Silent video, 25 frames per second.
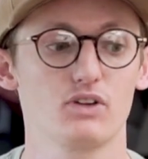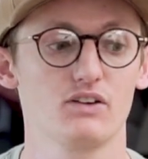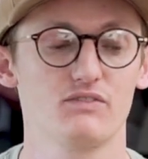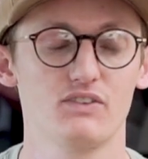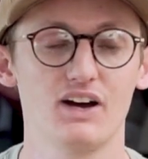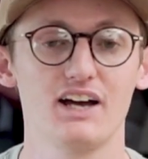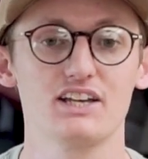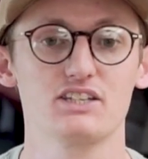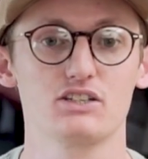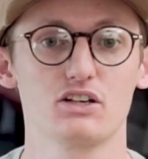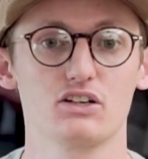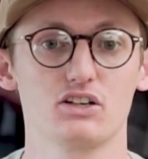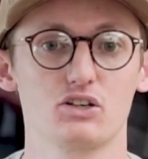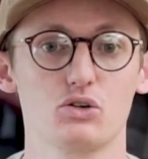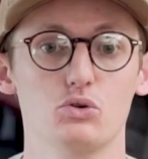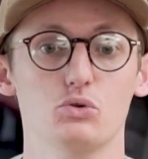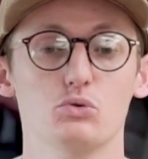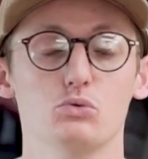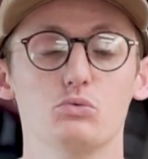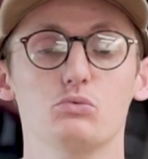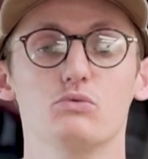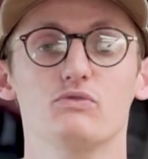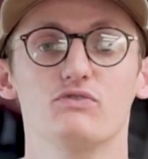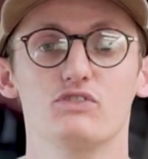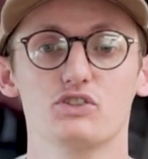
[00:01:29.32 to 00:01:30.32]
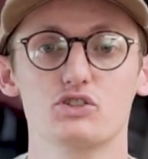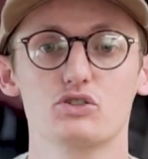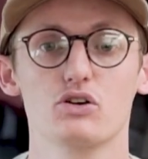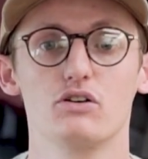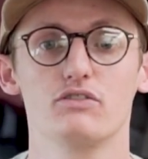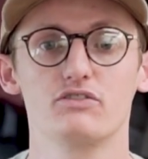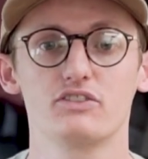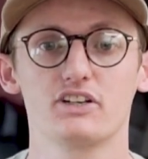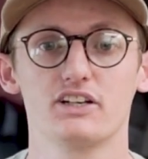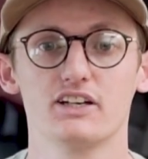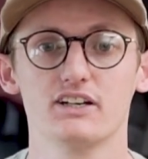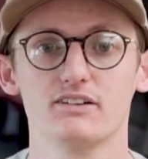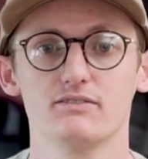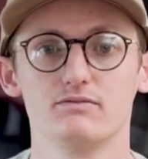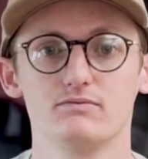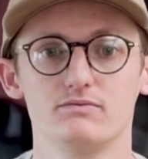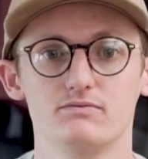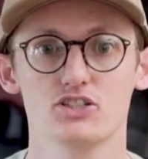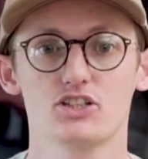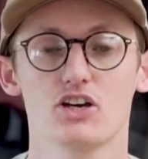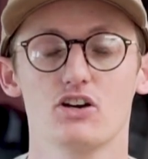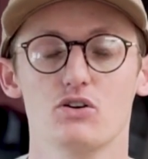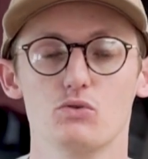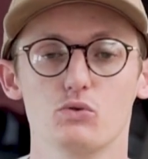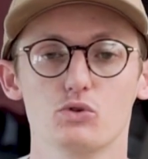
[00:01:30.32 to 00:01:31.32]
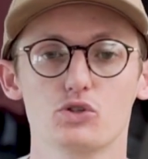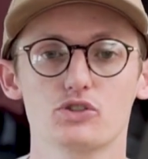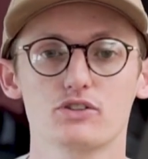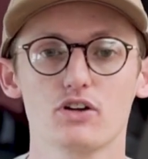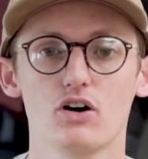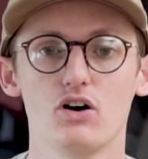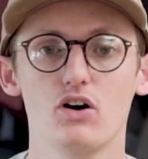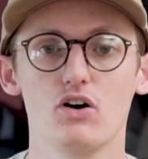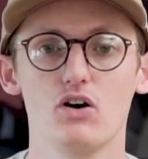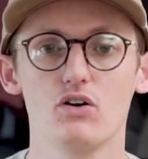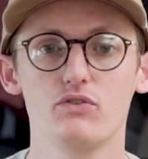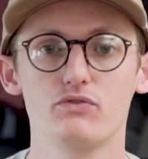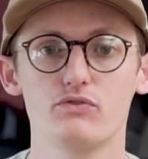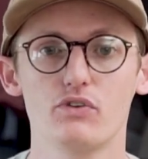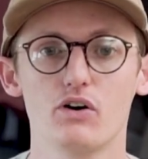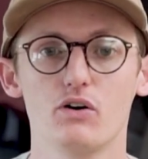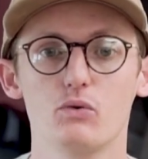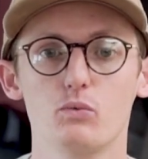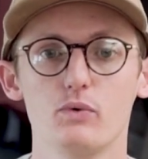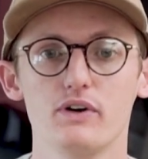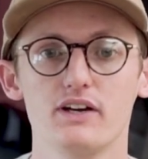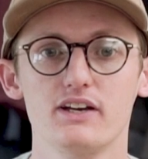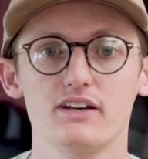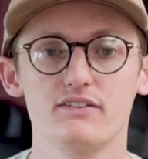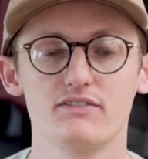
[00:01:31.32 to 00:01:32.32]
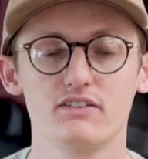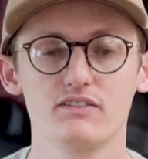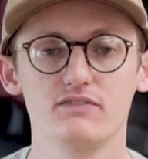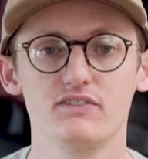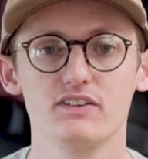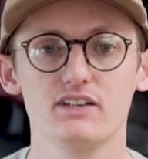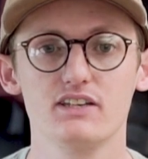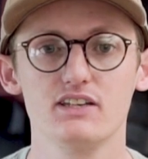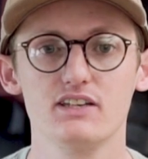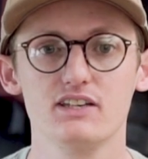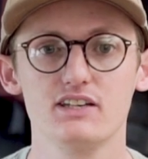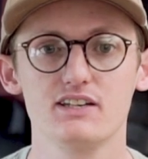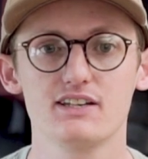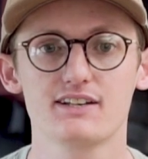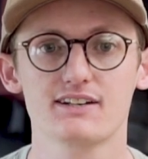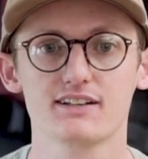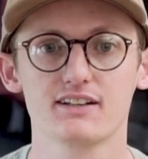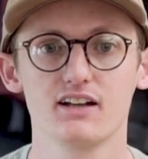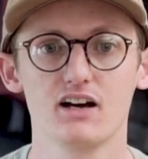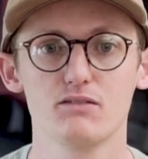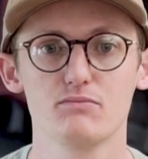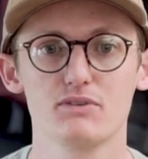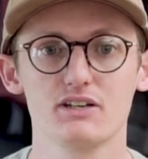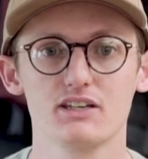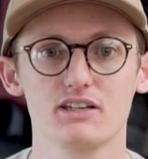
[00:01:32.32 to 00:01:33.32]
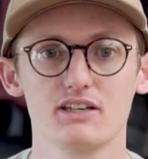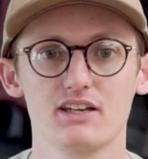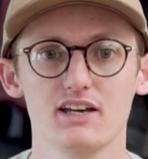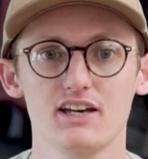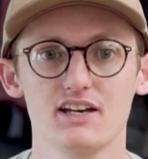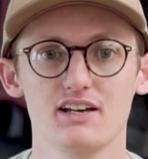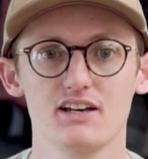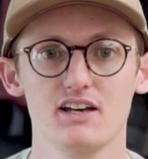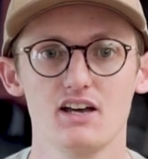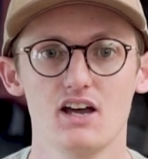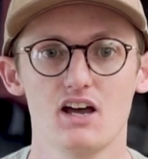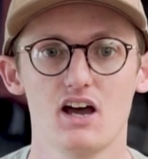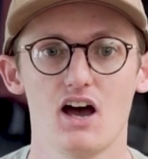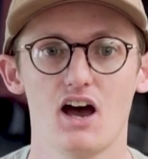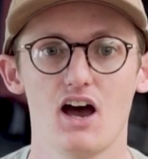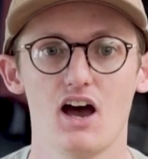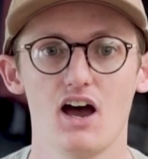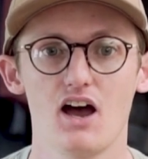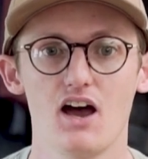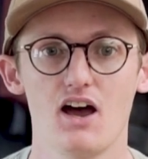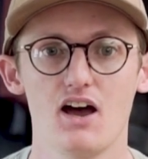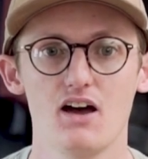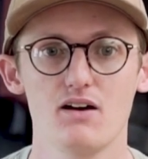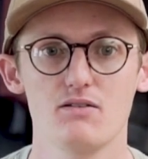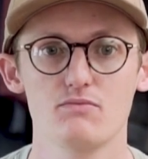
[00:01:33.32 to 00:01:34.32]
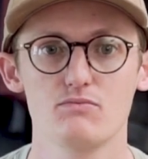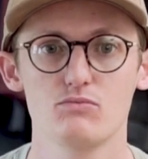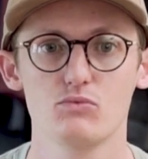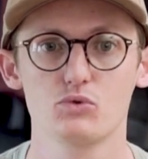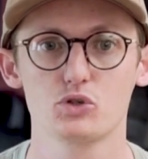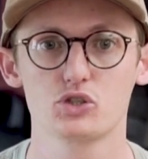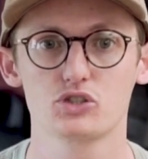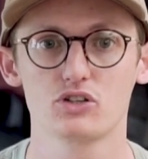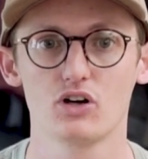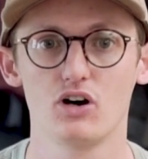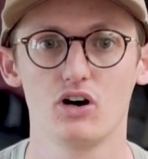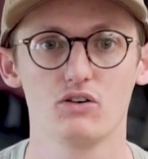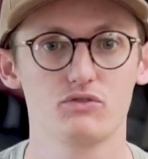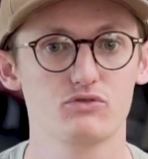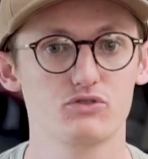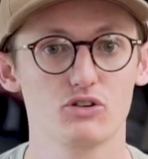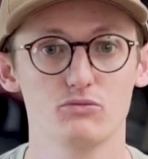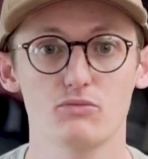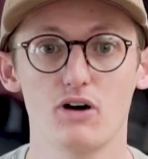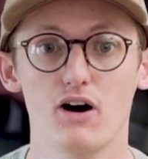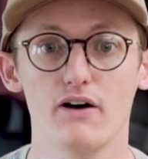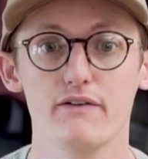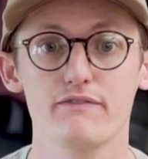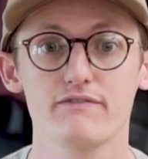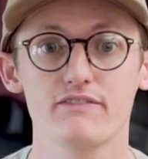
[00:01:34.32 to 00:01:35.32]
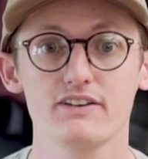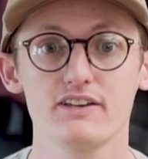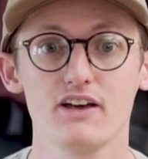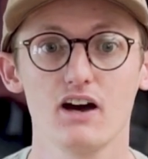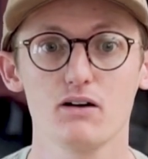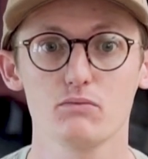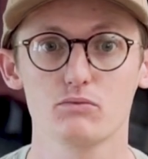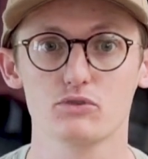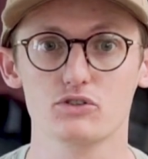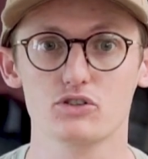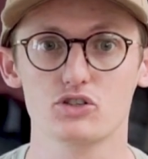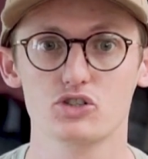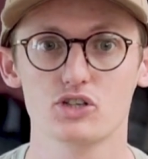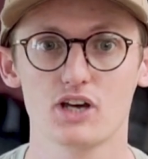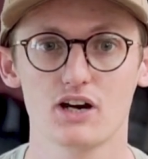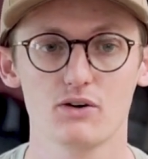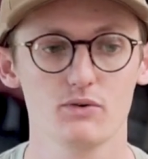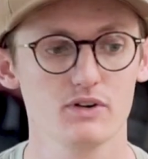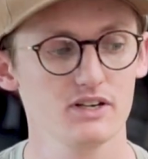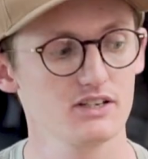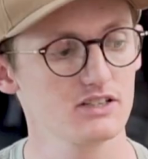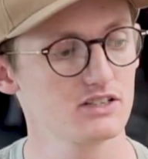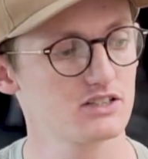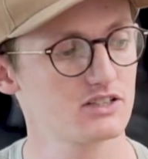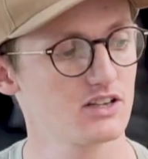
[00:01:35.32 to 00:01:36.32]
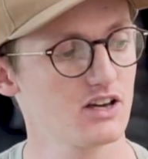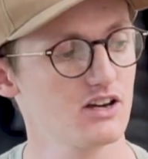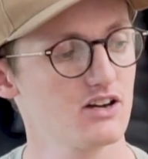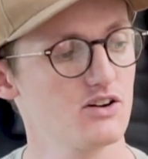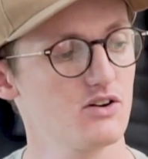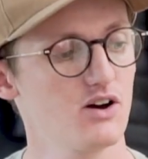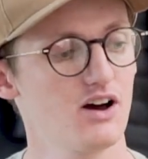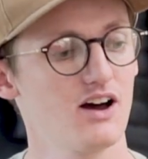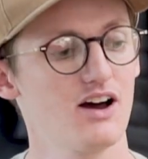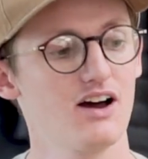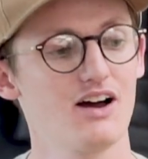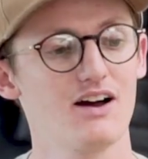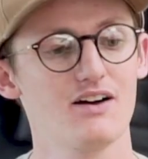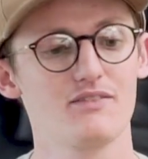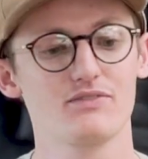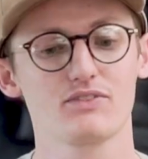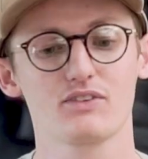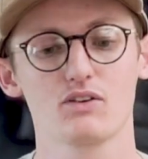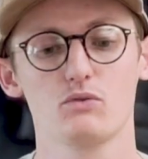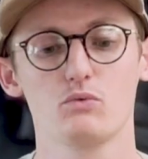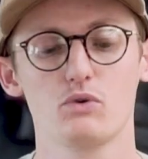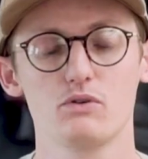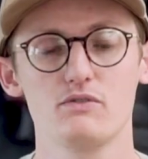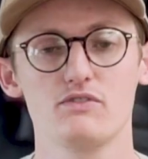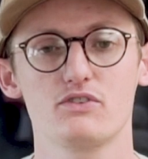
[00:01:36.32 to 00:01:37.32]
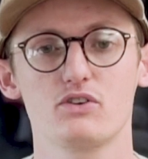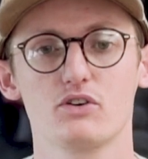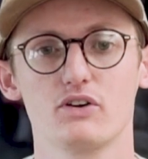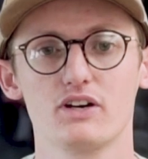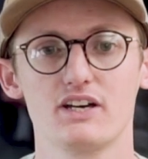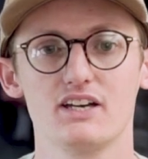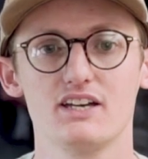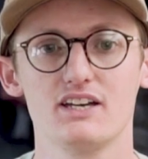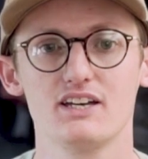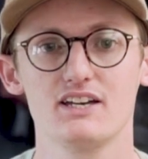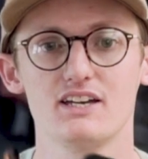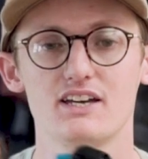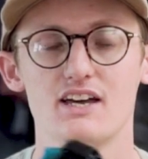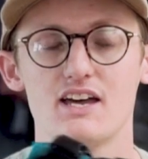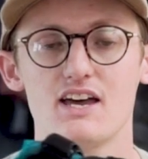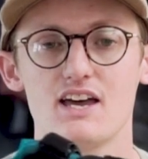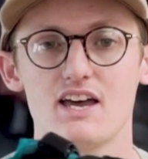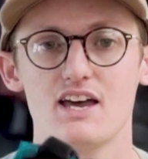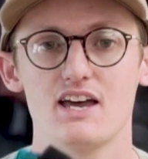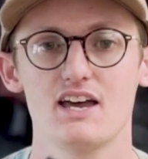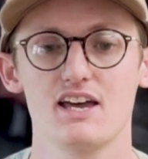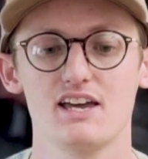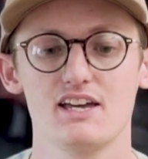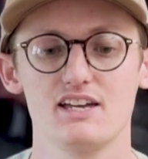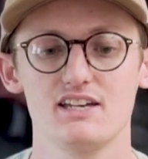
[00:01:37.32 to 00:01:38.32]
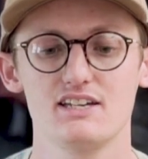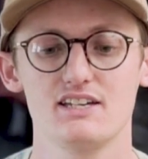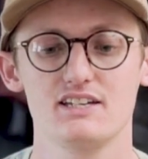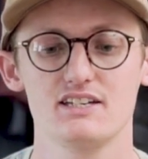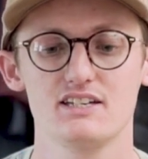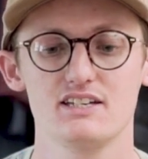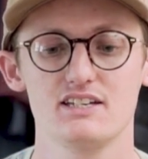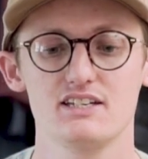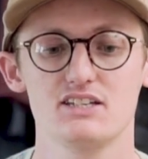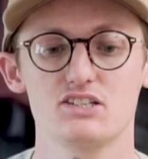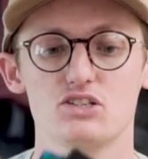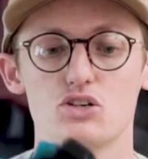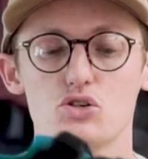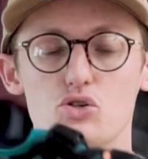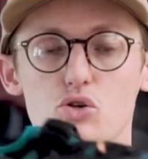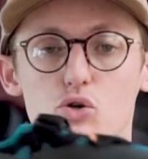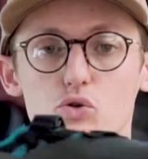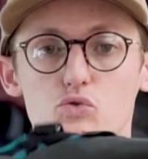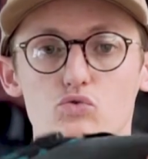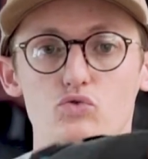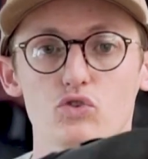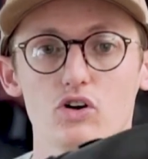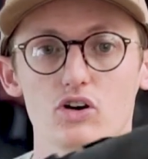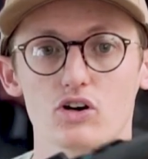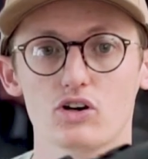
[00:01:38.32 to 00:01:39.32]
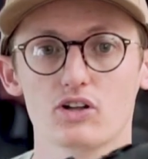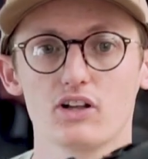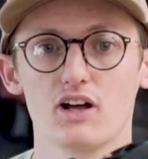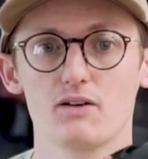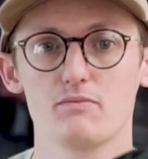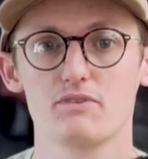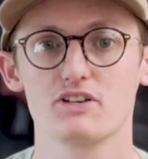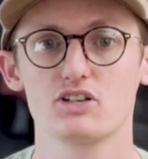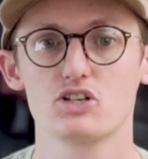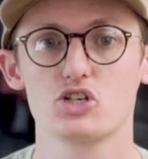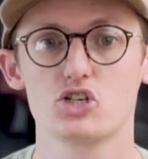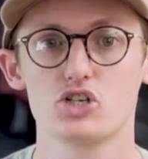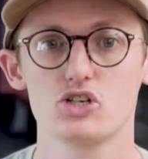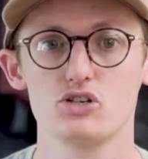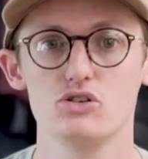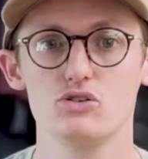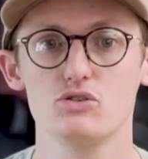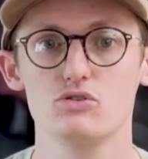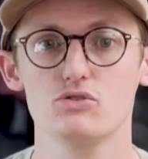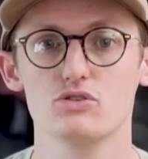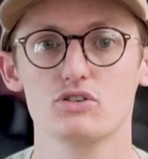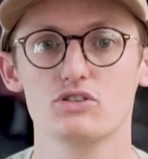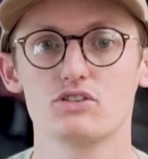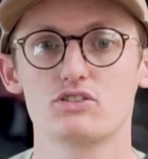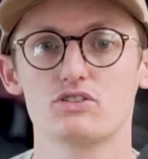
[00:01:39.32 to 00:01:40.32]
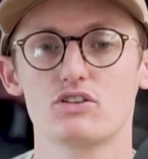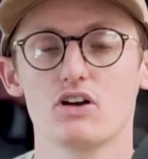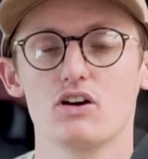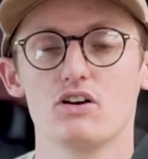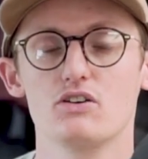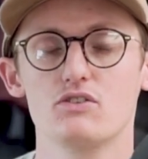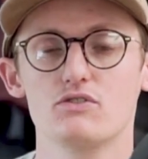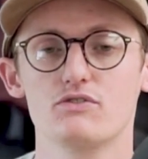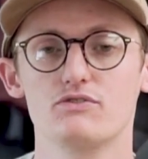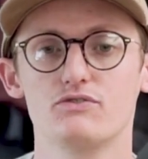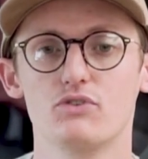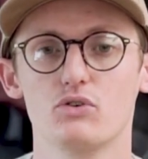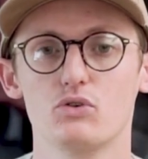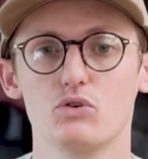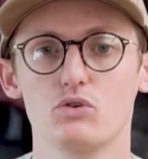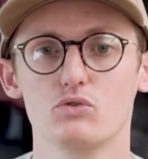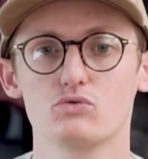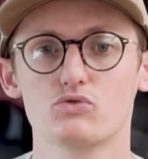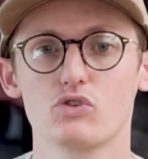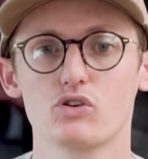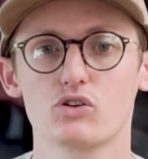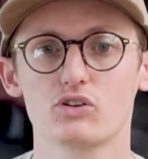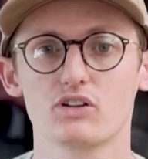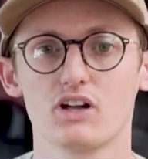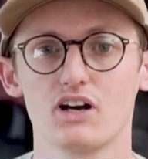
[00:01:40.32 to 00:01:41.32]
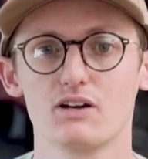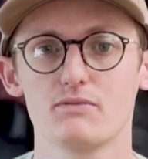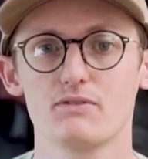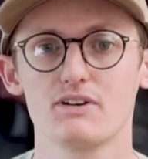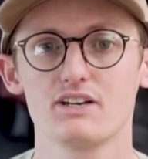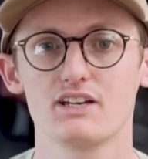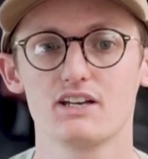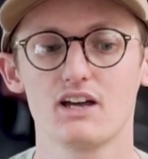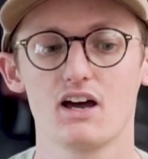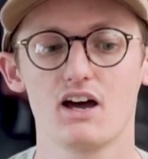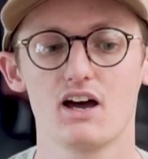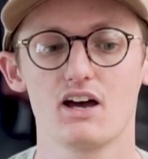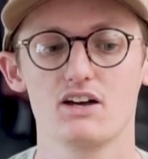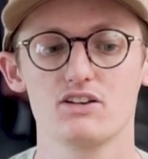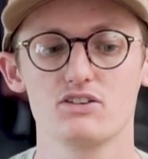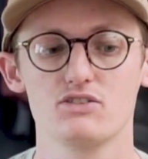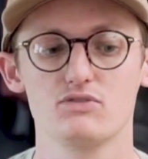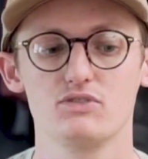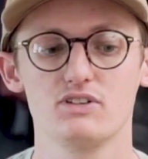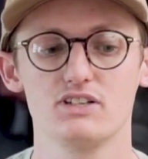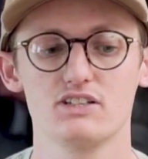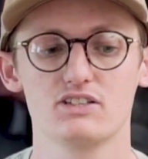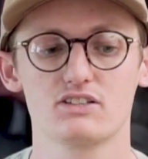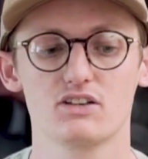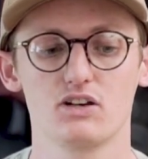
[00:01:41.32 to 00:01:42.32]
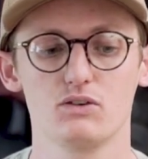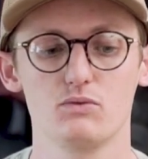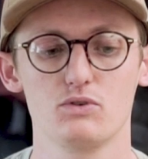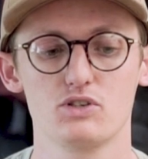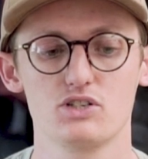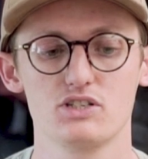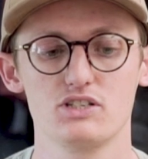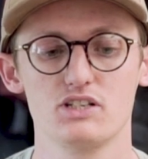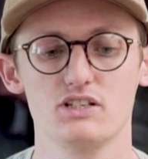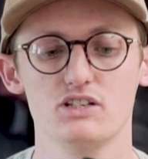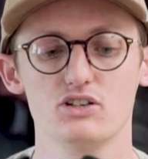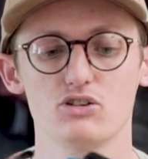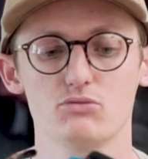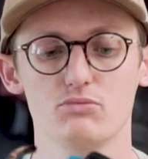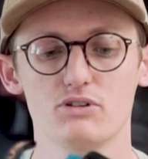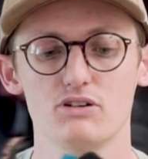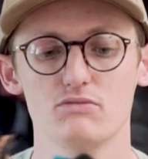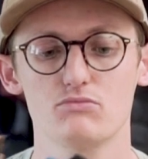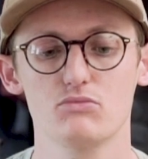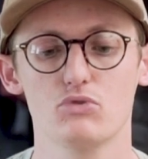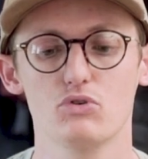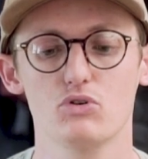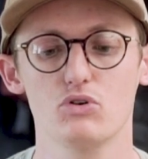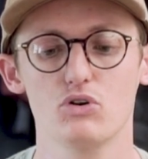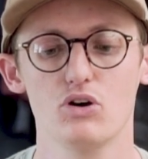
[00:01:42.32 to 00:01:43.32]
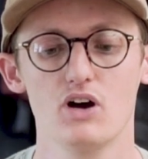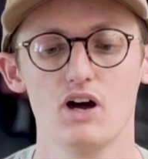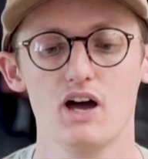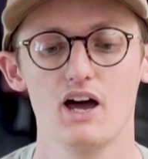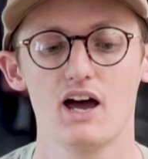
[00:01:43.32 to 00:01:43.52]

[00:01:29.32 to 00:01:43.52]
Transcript: as I call, the soft kit. So we'll start off with the climbing kit. We'll start from our feet upwards, shall we? So what we've got here is your rock climbing shoes. So for rock climbing, you need something which is a little bit more